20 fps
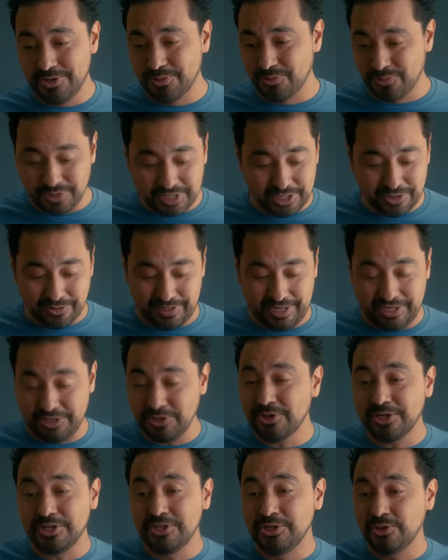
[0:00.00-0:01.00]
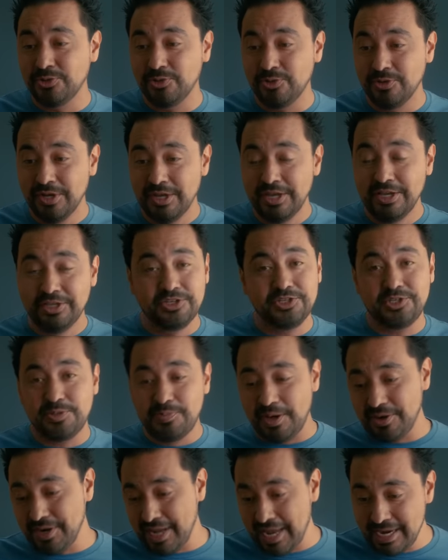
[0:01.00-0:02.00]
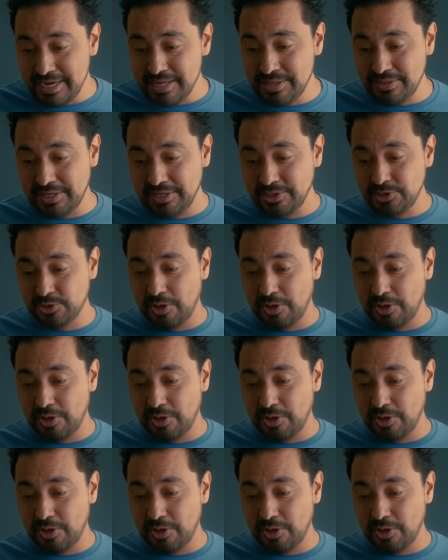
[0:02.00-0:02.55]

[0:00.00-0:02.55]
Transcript: unreal. Like, you can do just about anything.